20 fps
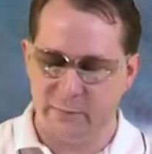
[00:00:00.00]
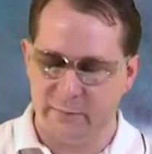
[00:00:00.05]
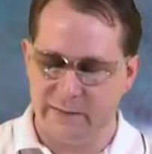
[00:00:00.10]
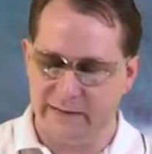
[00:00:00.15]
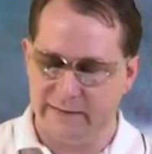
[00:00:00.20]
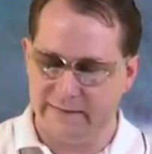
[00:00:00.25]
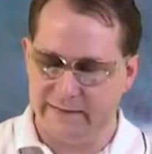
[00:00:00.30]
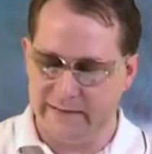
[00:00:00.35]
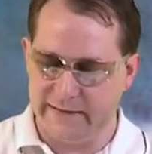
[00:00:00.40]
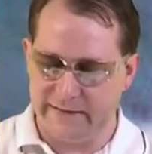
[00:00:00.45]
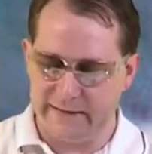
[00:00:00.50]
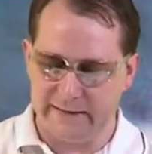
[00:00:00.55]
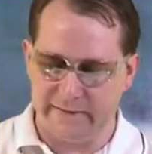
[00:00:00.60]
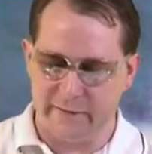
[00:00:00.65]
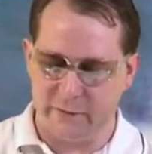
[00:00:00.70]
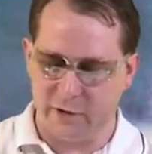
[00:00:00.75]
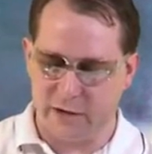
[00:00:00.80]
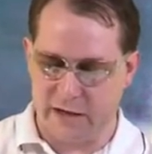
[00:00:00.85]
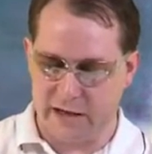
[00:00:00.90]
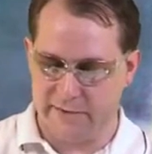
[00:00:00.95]
when they see
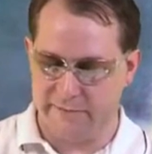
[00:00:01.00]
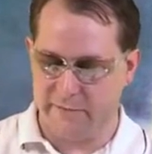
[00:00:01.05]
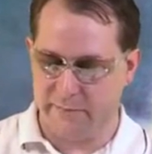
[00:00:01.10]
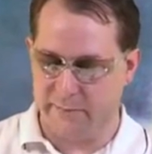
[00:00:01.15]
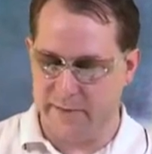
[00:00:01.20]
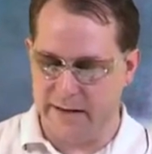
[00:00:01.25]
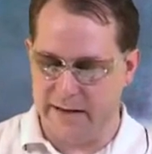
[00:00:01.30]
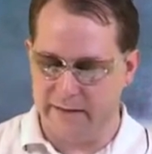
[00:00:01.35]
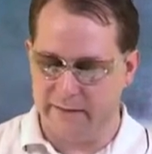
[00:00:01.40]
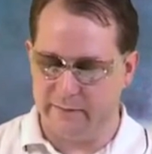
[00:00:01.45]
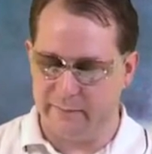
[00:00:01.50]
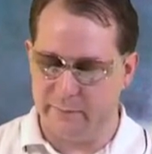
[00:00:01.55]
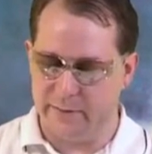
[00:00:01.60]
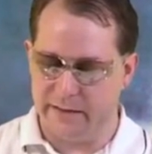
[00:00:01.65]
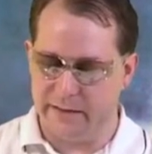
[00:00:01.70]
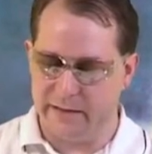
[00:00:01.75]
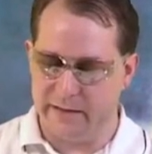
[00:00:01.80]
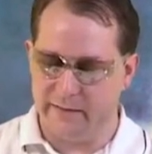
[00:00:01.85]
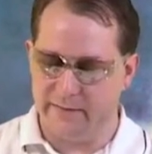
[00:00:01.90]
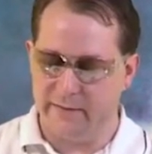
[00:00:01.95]
this, are kind of amazed
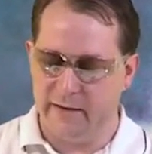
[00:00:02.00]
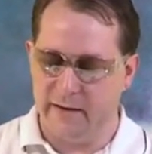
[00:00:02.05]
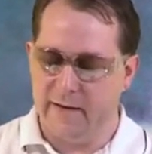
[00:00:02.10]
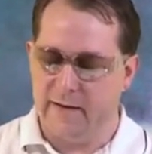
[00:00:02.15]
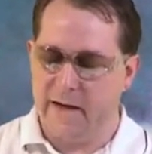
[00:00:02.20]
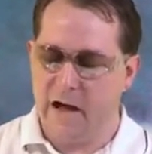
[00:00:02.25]
because